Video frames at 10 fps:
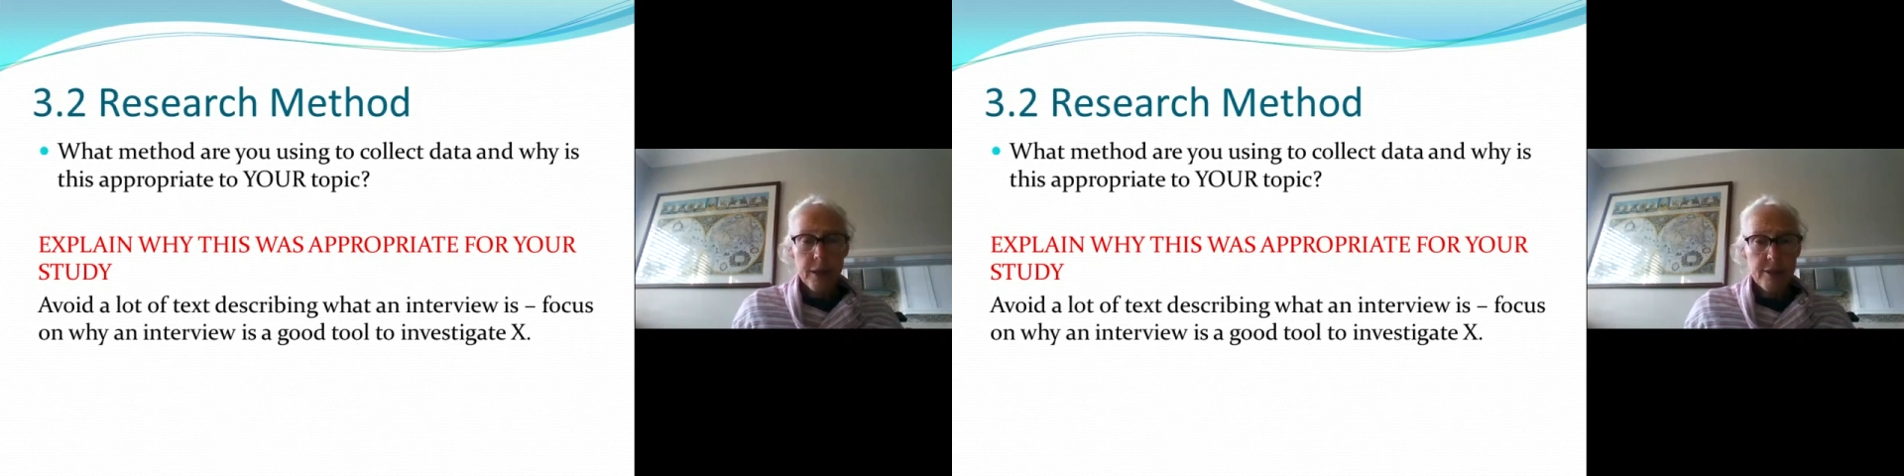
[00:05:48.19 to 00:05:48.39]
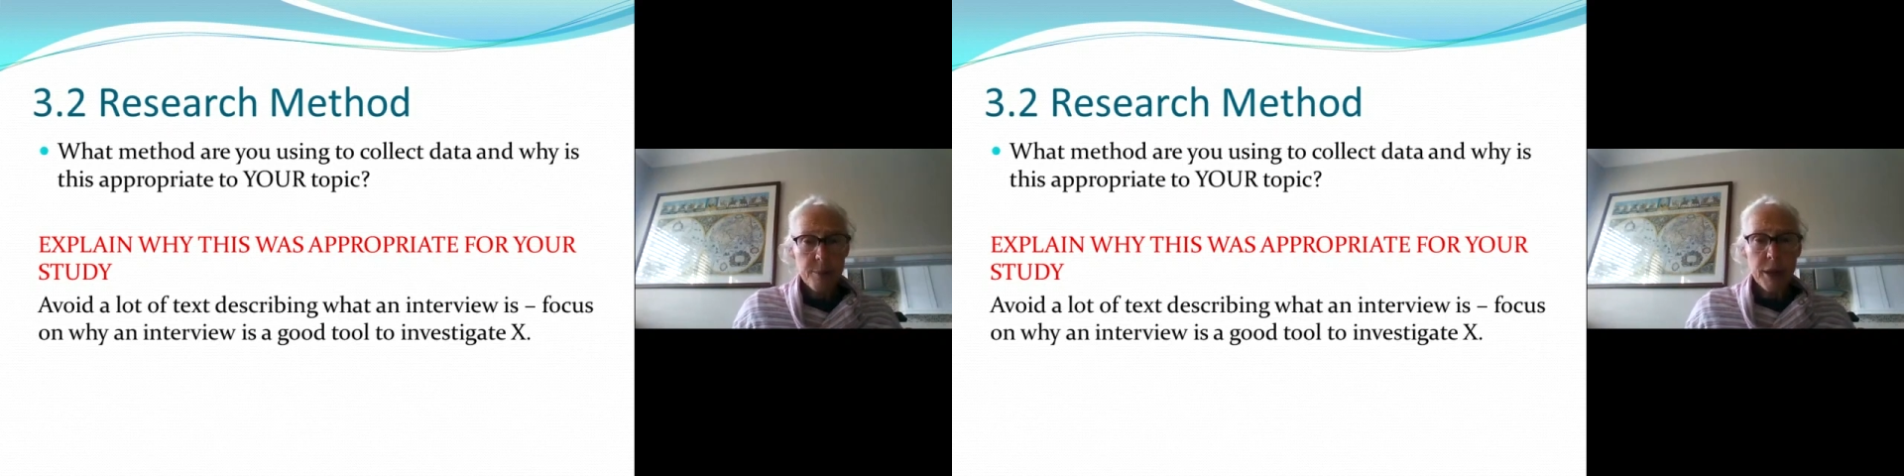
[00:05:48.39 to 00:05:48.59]

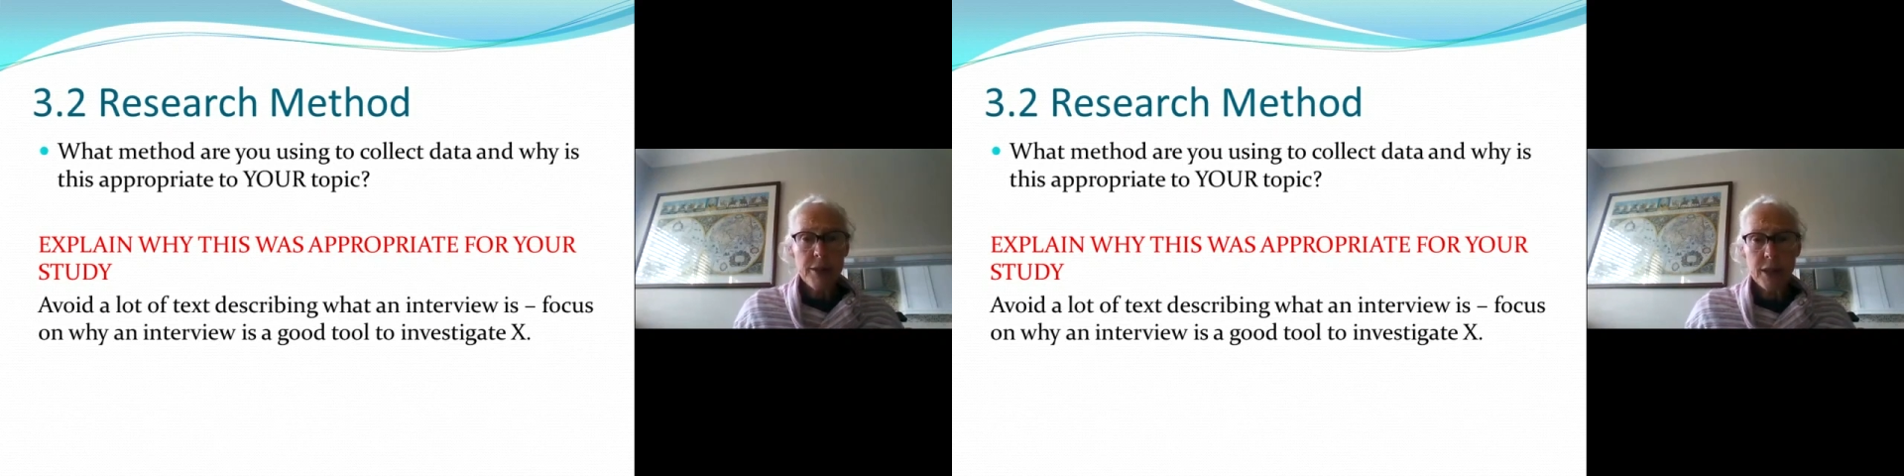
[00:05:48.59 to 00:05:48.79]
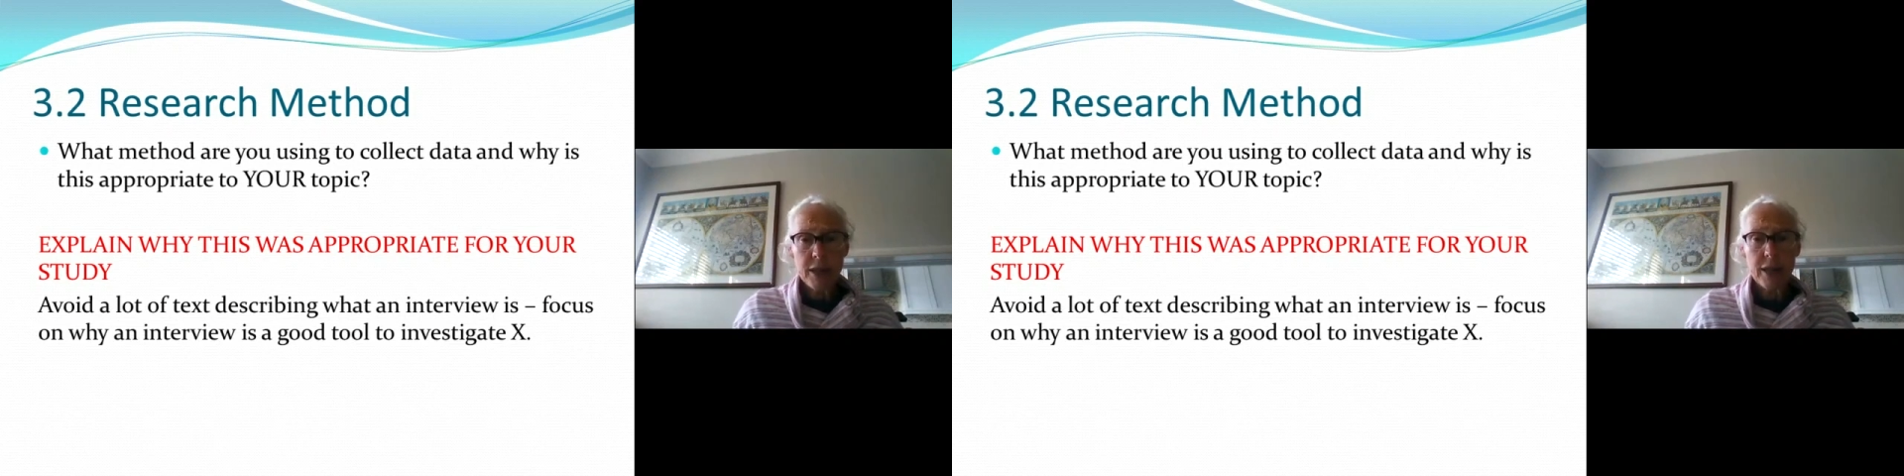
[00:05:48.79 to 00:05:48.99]
So
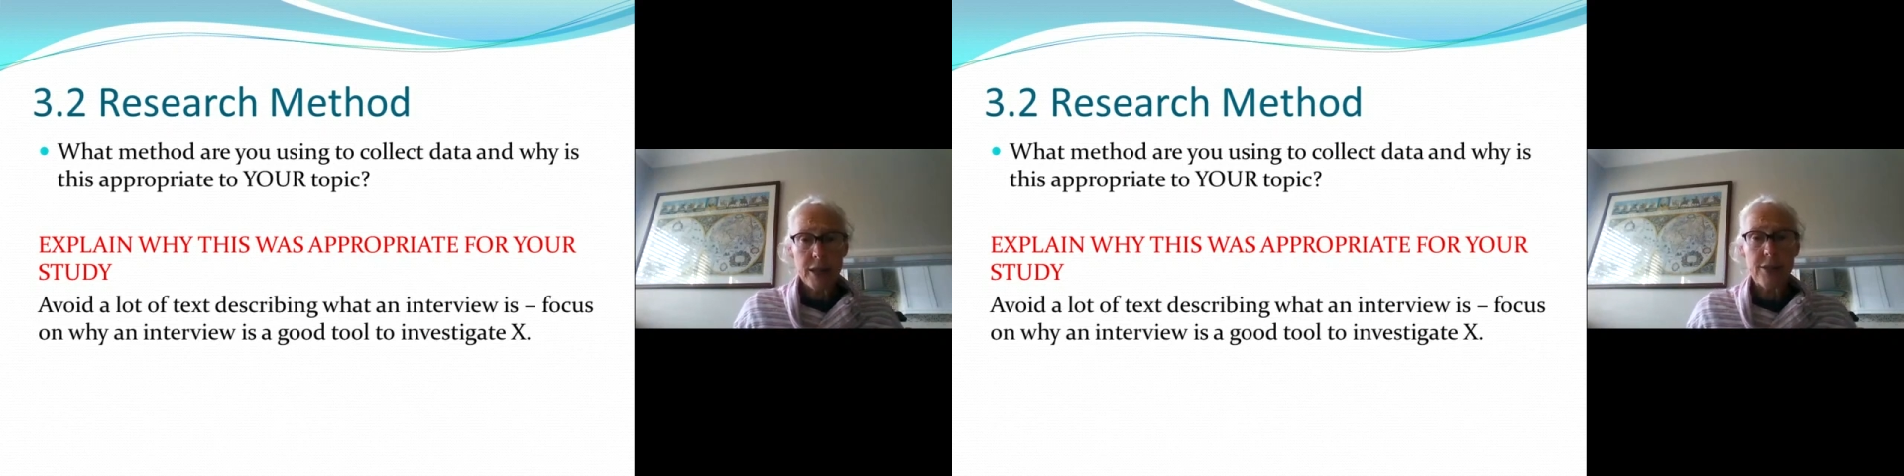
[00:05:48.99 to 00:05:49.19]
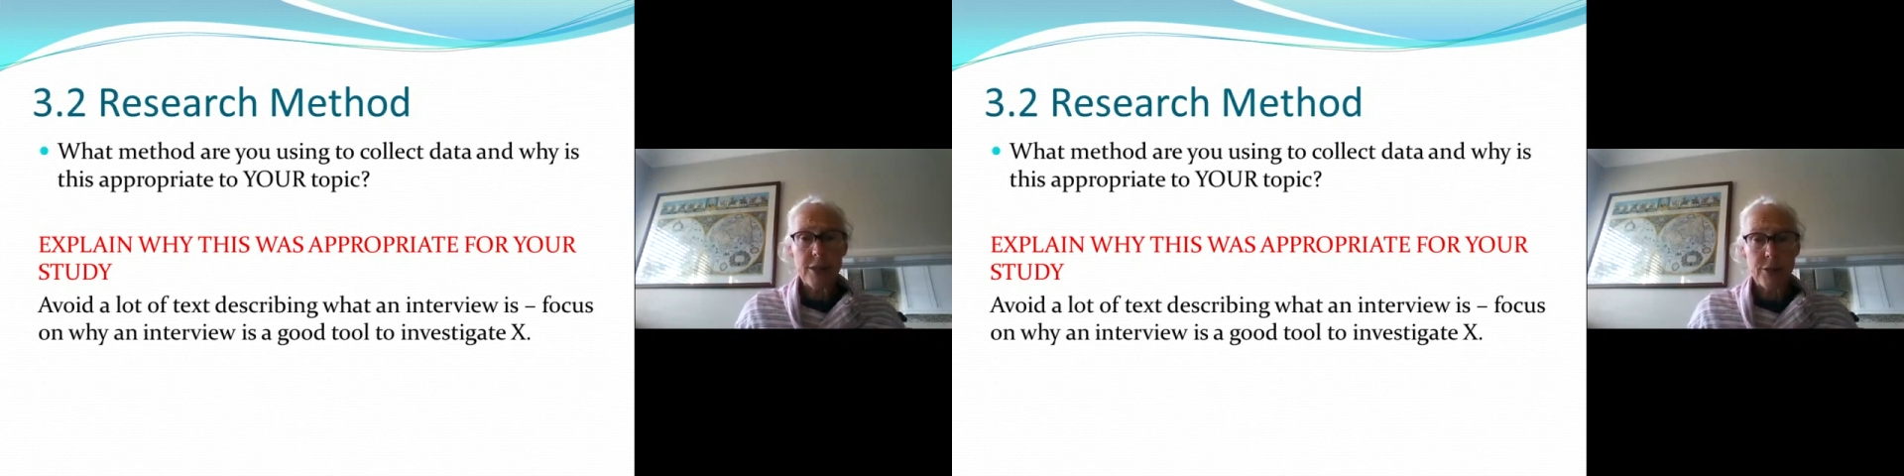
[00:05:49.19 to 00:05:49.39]
basically
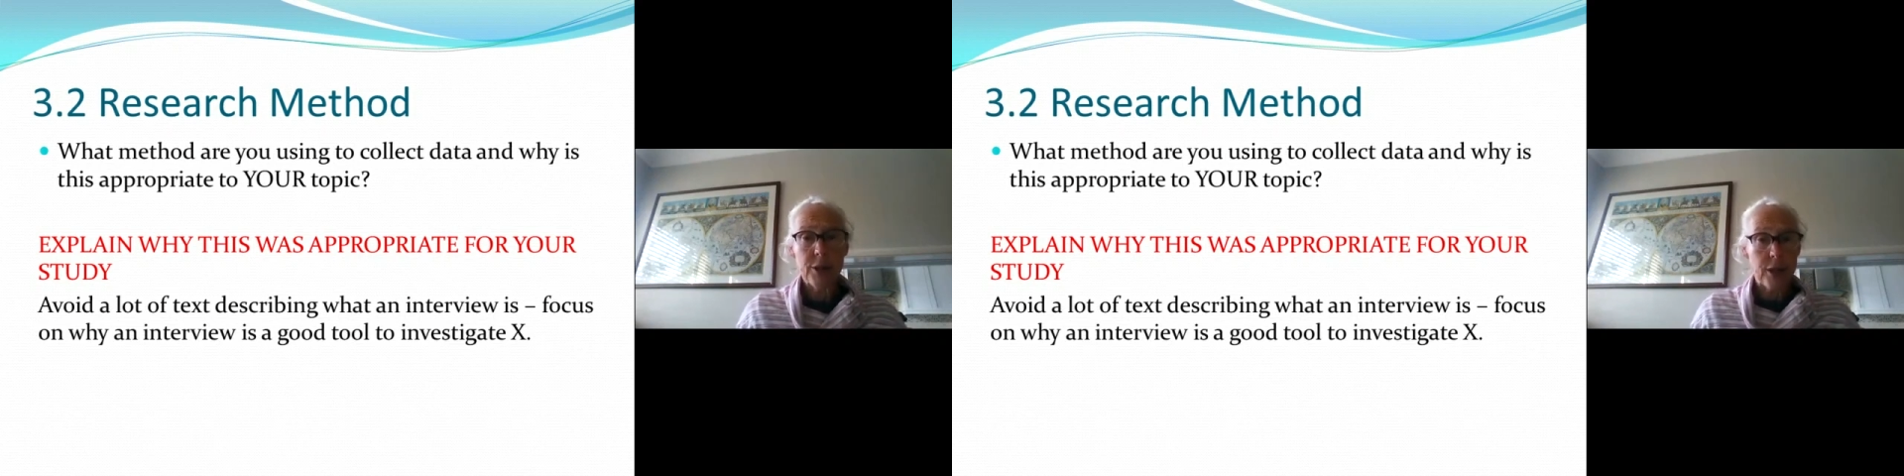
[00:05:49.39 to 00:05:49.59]
this is,